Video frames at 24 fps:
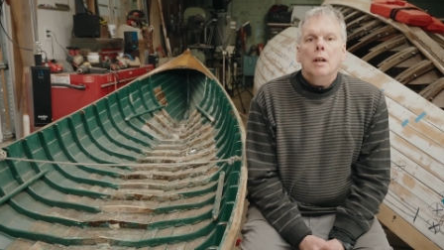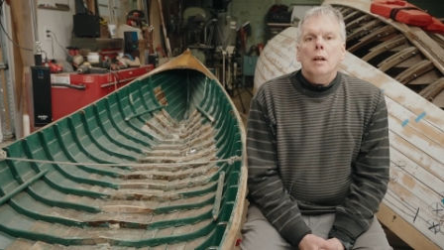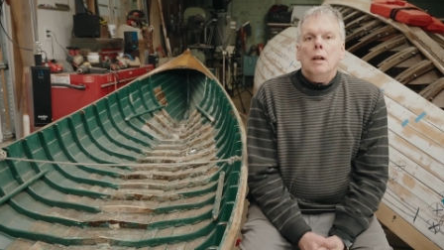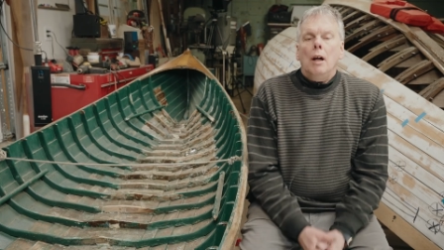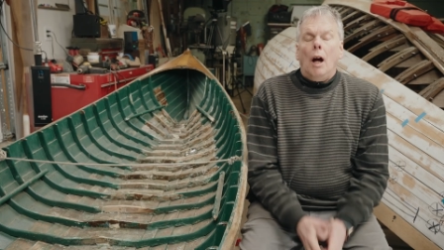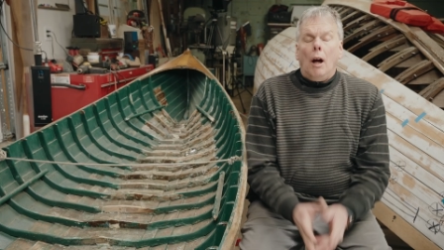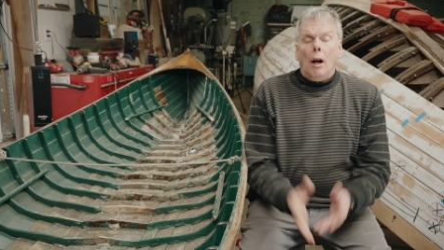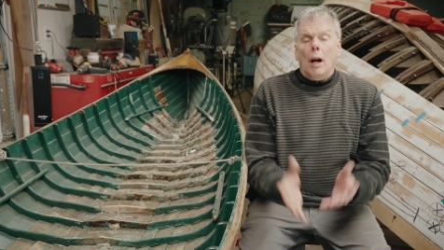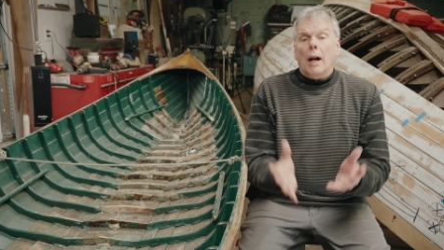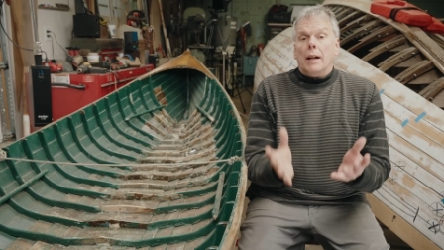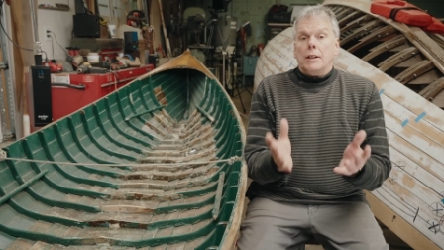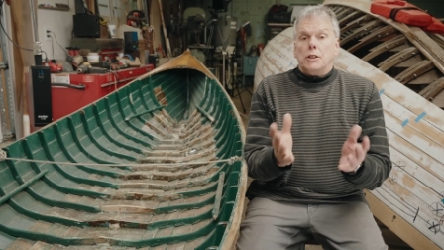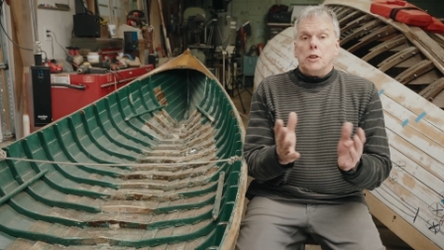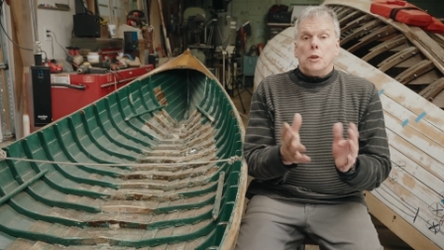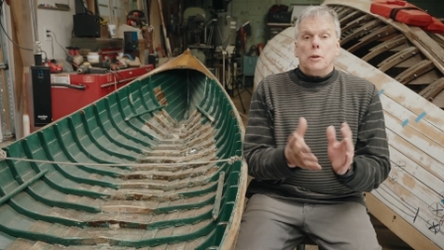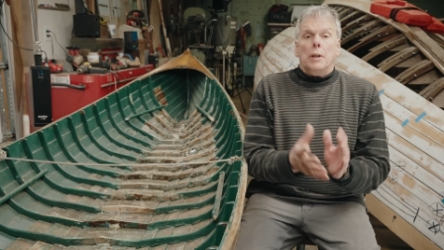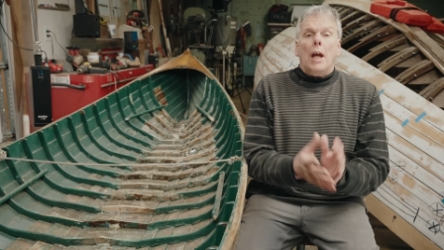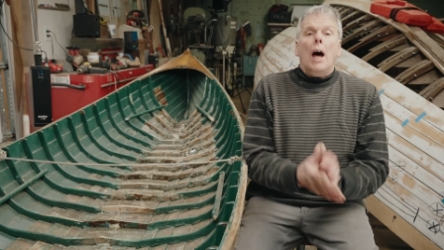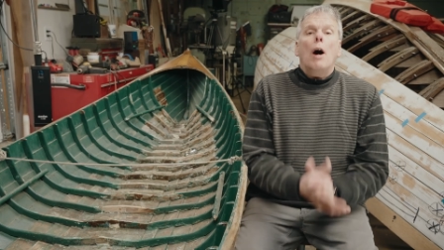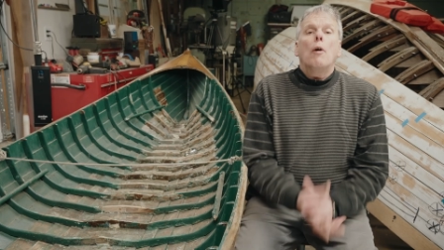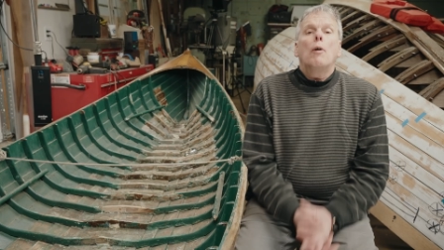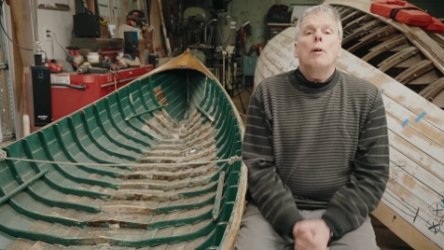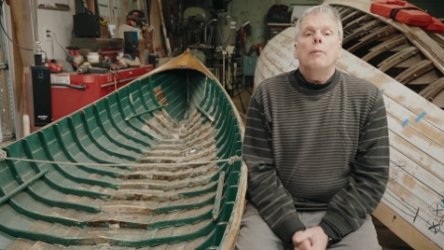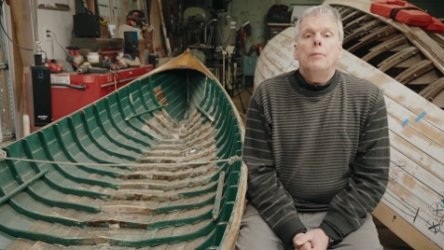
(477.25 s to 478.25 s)
All right, so
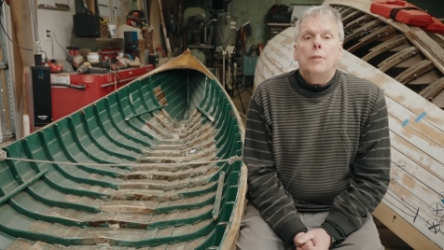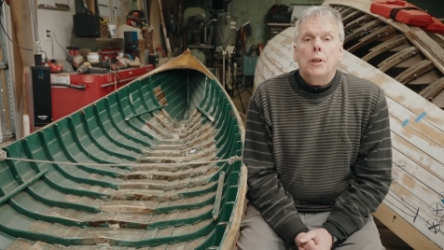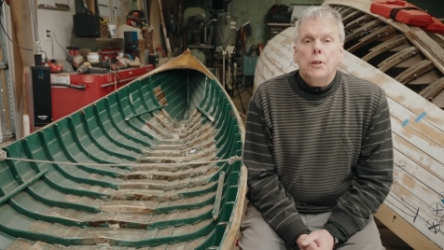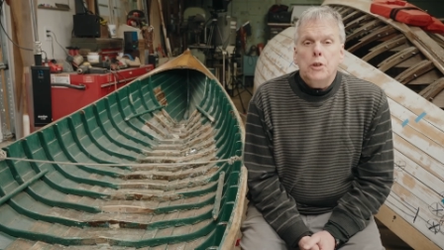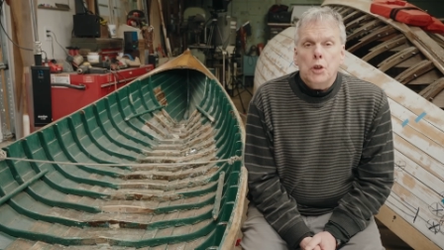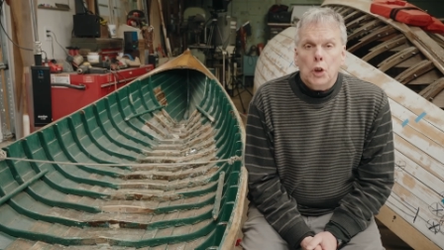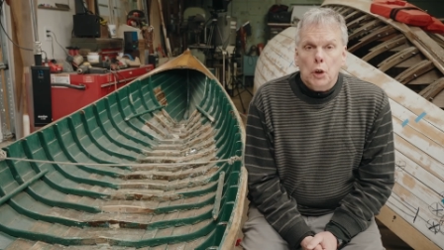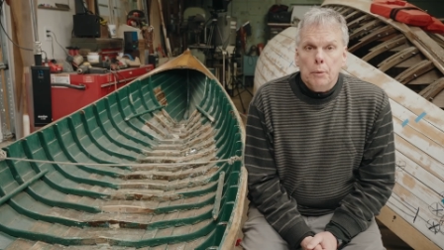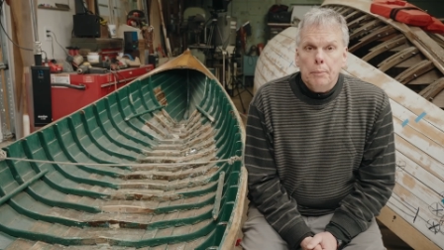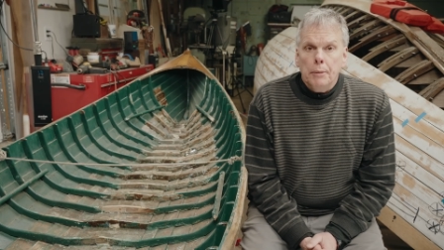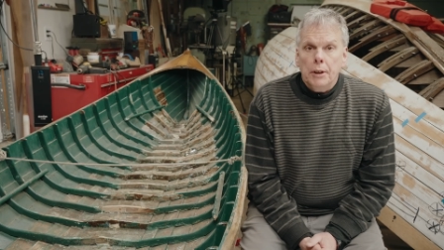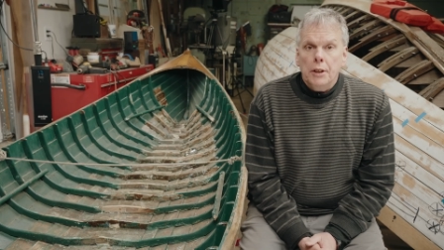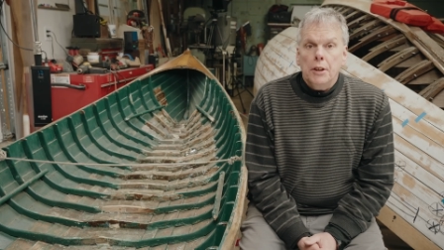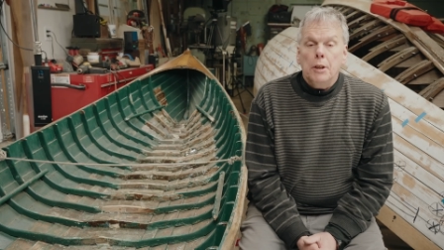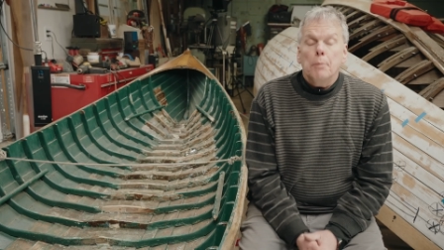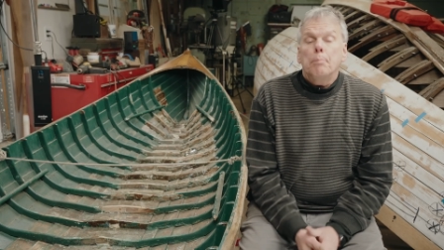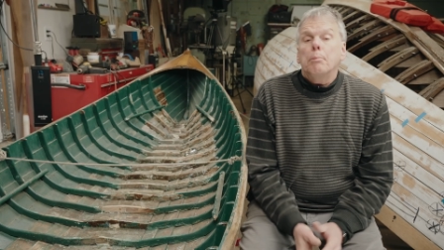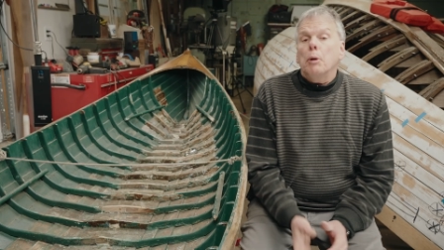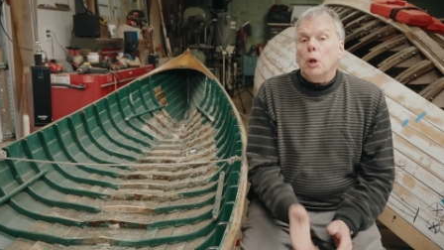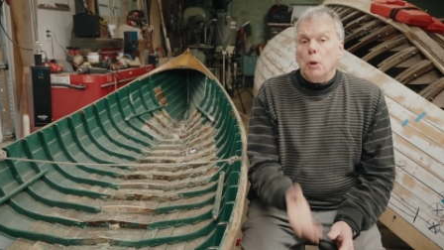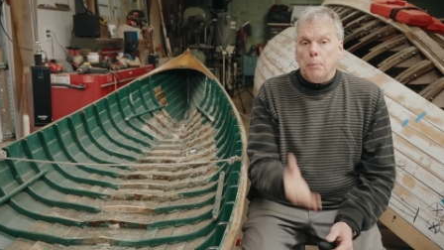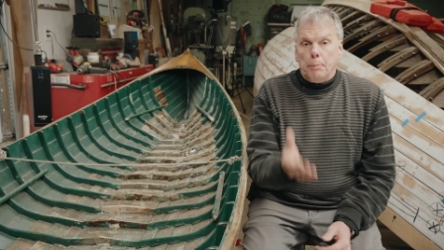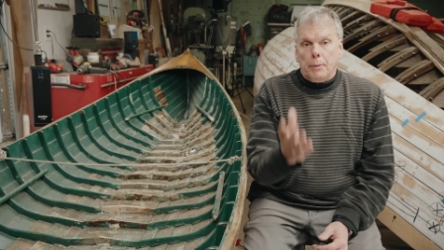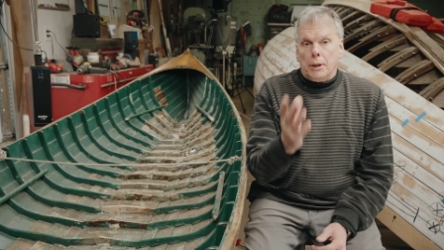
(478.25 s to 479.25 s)
now we've determined the
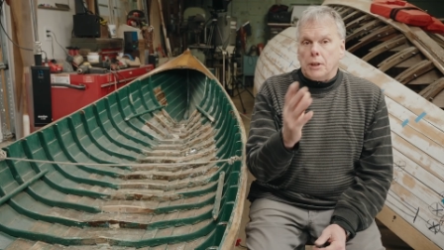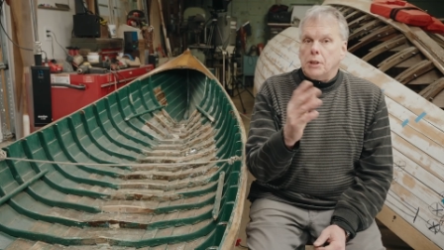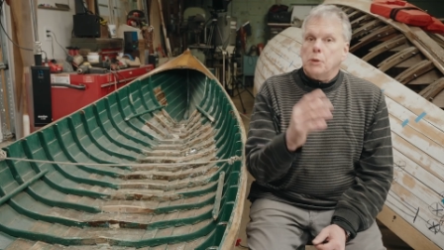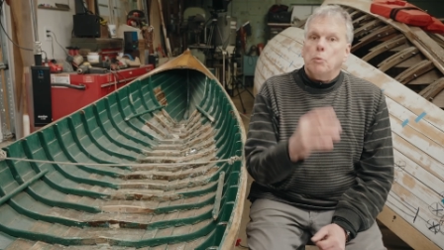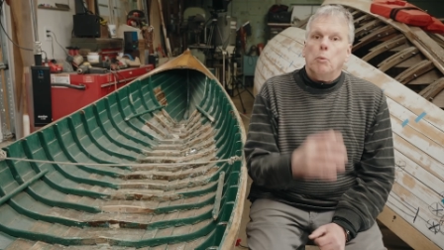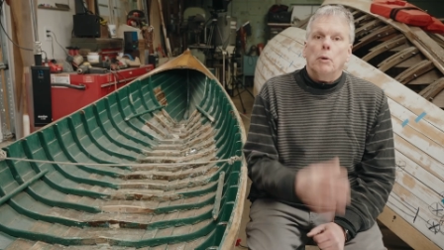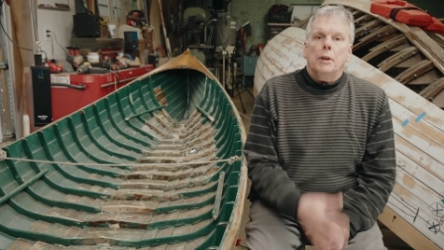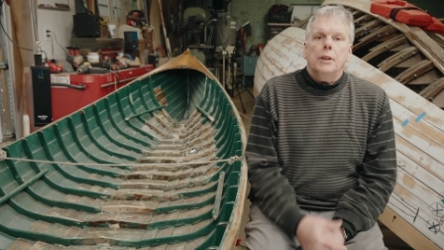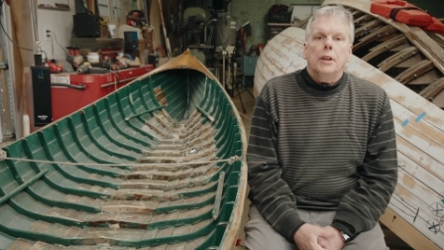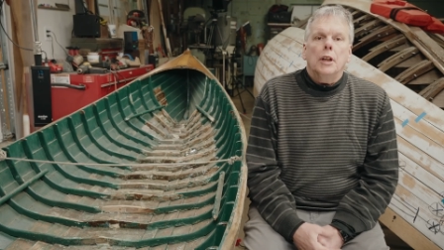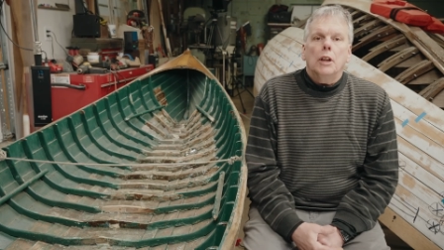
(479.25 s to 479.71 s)
purpose, what the